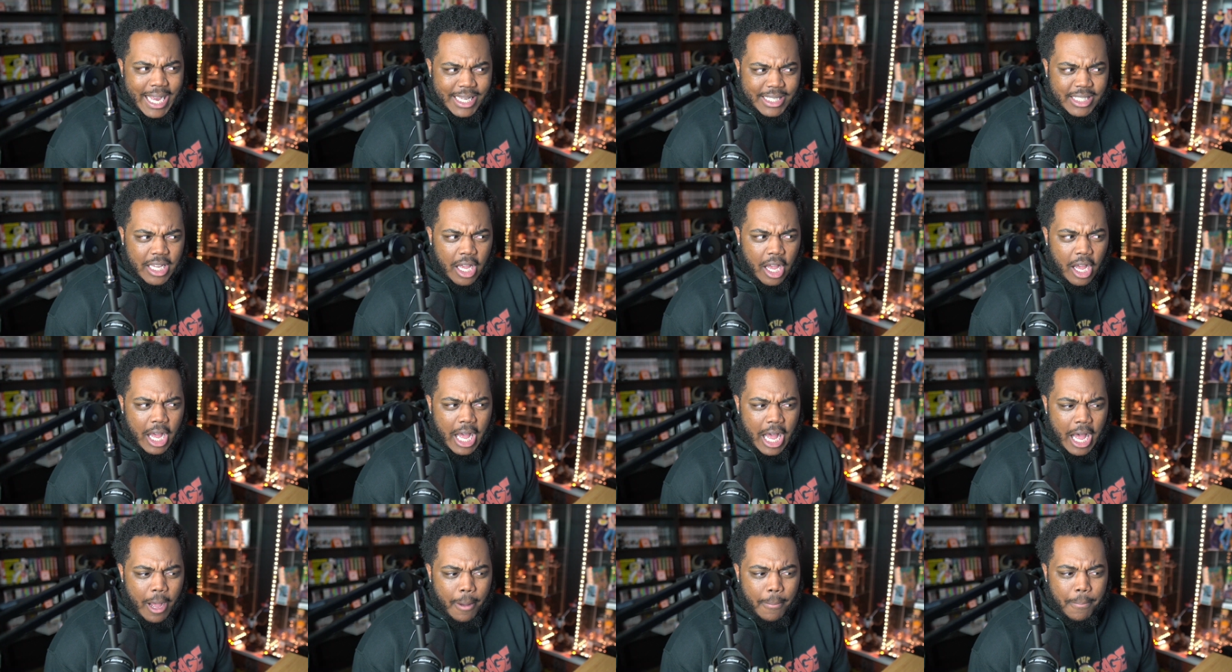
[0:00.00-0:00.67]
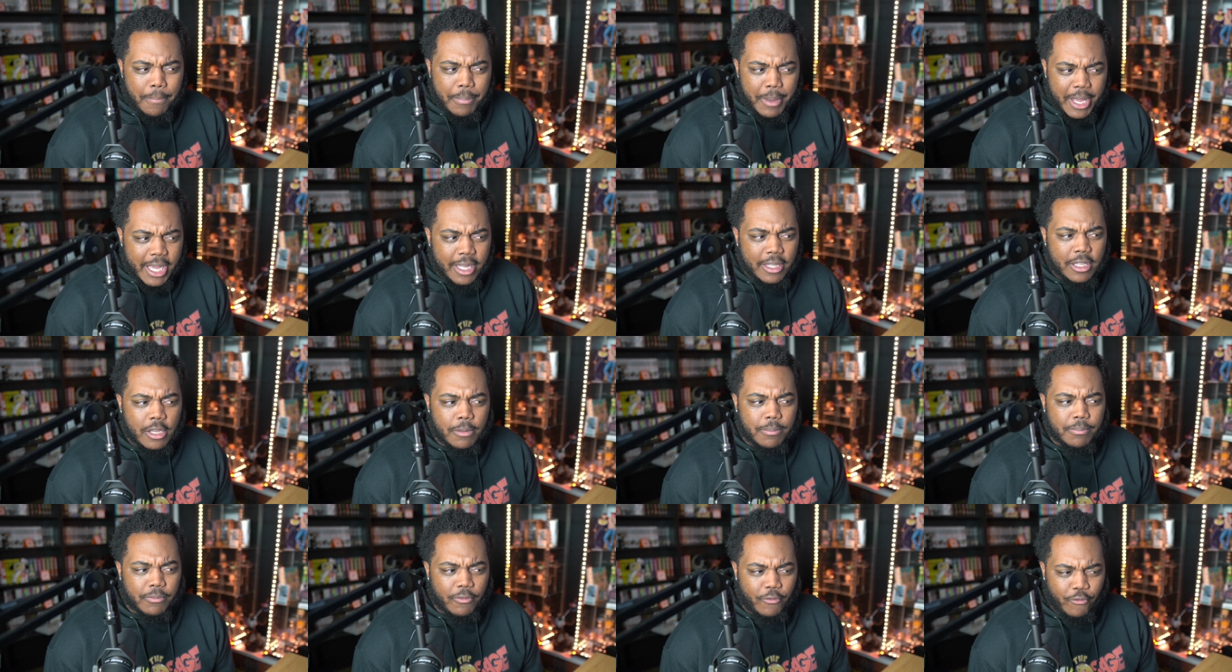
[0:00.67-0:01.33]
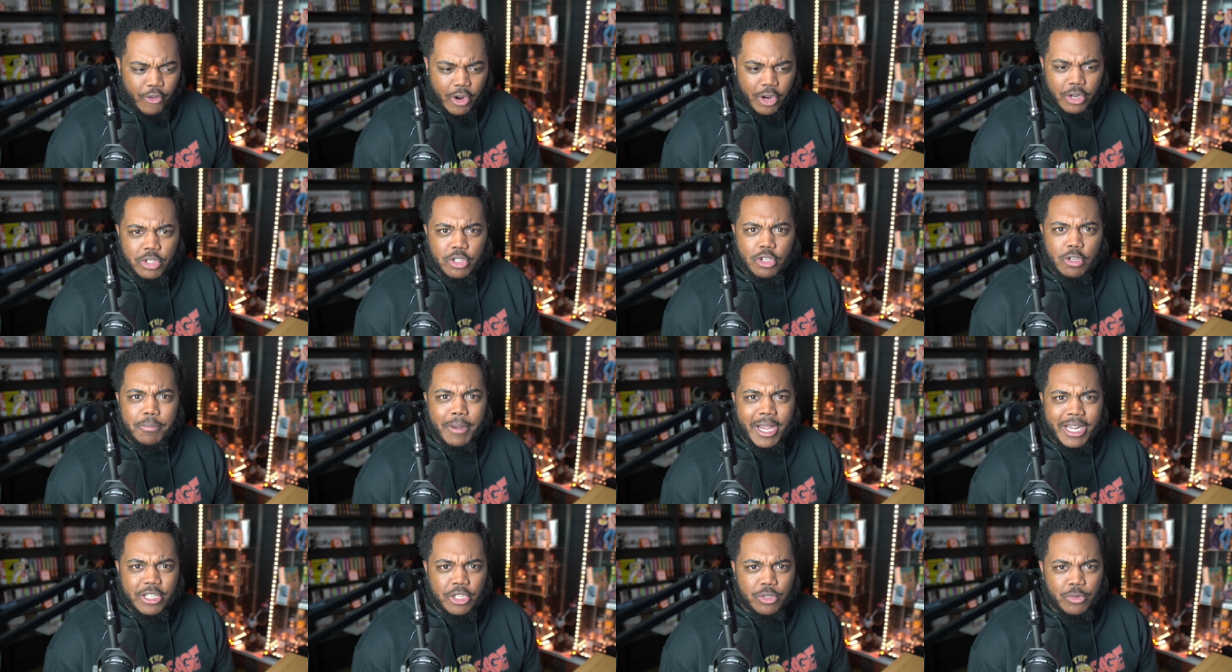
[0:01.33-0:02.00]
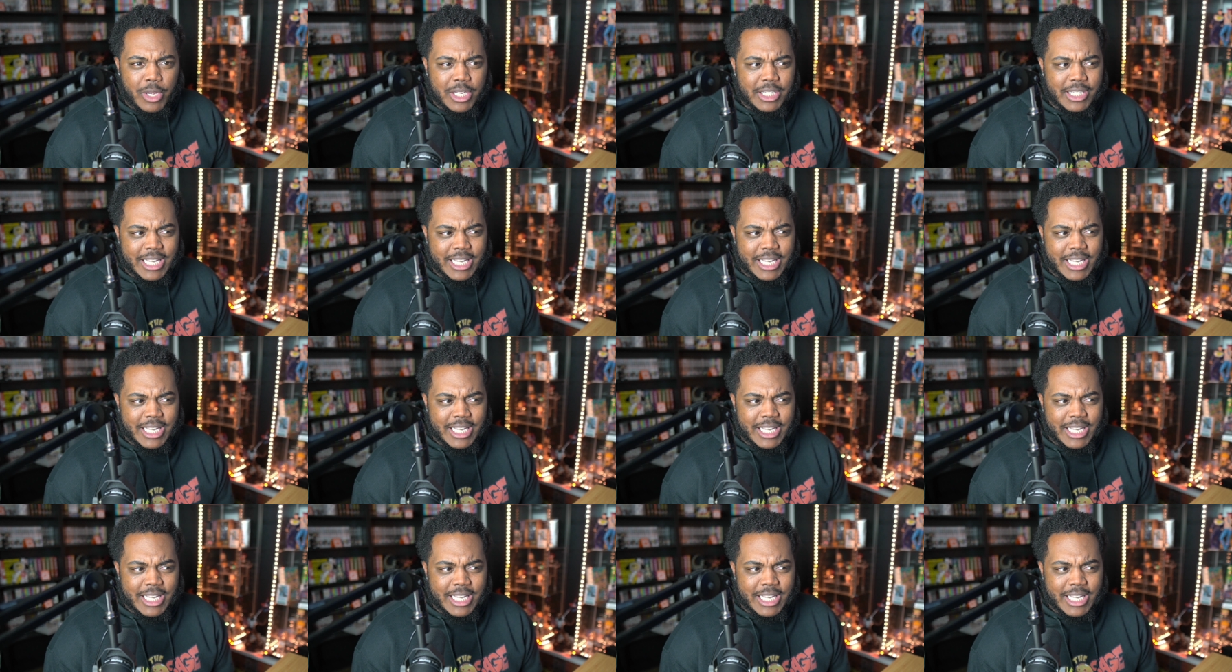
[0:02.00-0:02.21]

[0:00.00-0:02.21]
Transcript: saw how big the first two pages was,